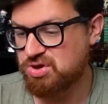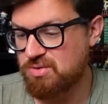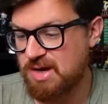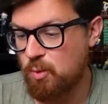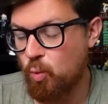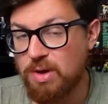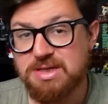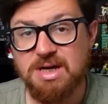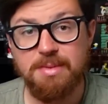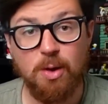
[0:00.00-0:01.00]
donate one
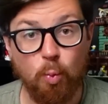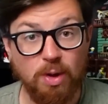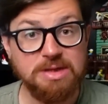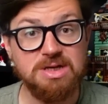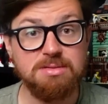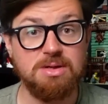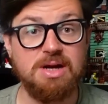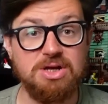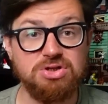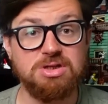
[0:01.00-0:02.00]
time, make a one-time
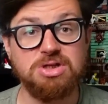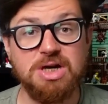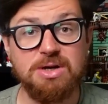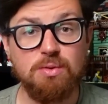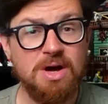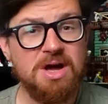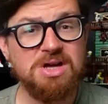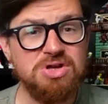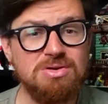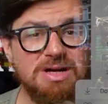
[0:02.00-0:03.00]
donation to the channel,
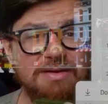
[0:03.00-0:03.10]
you can